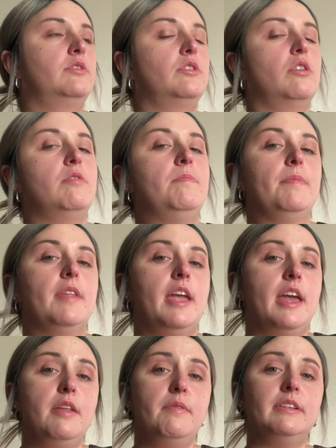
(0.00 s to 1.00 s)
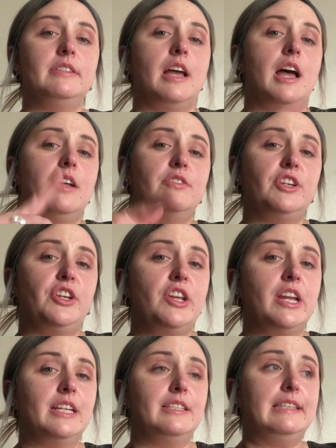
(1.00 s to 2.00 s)
So, anyways, I'll check you
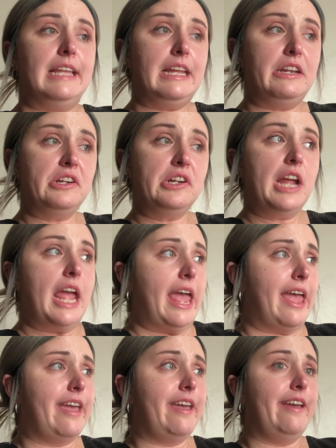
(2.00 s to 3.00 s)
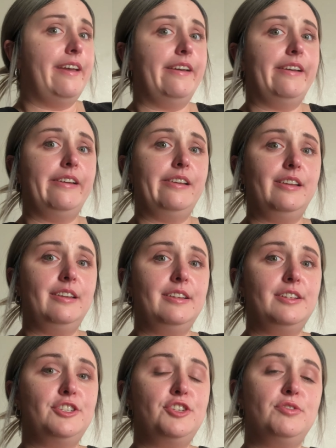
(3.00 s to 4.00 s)
guys later
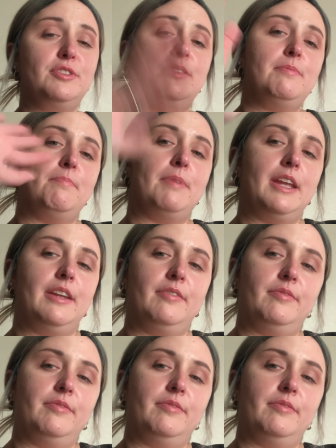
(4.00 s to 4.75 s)
and toodles. Bye.